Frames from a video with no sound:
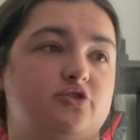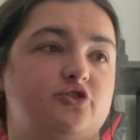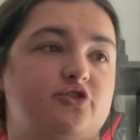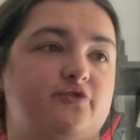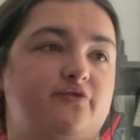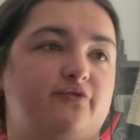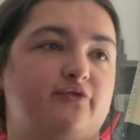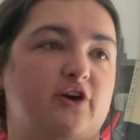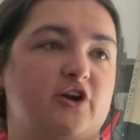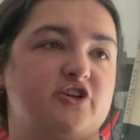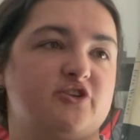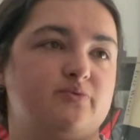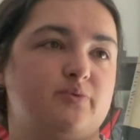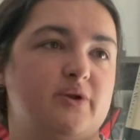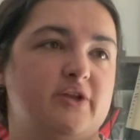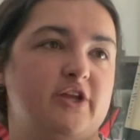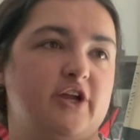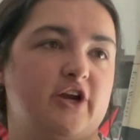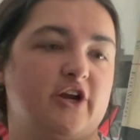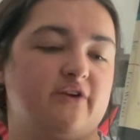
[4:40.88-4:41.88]

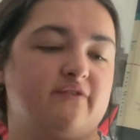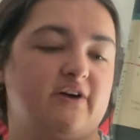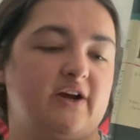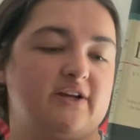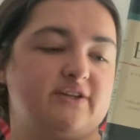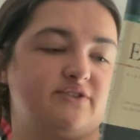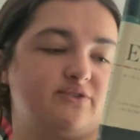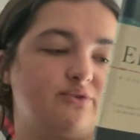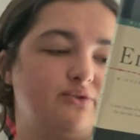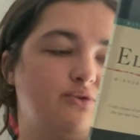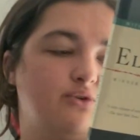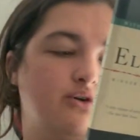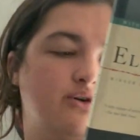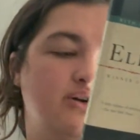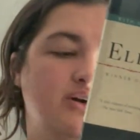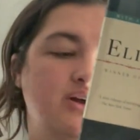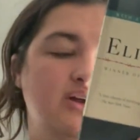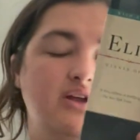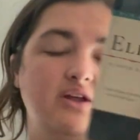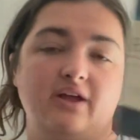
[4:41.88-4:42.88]
freshman year of high
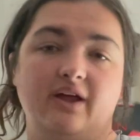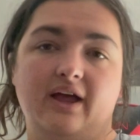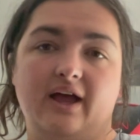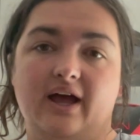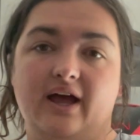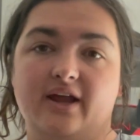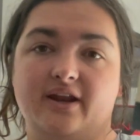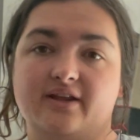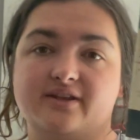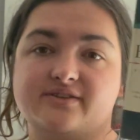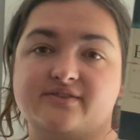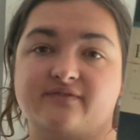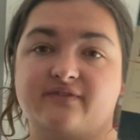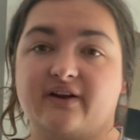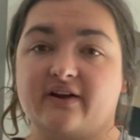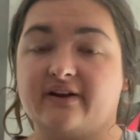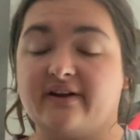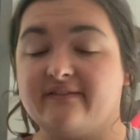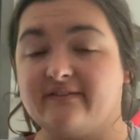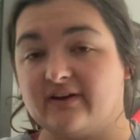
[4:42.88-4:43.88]
school, and it's
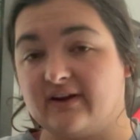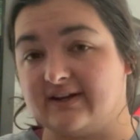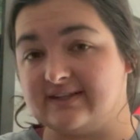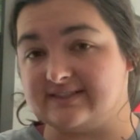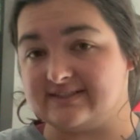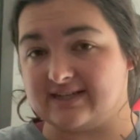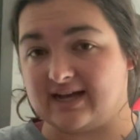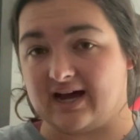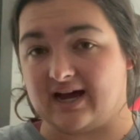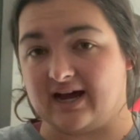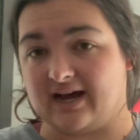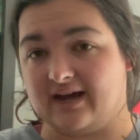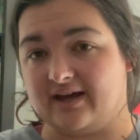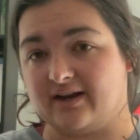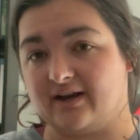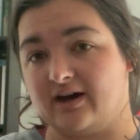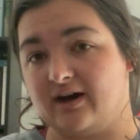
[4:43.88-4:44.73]
very, very sad.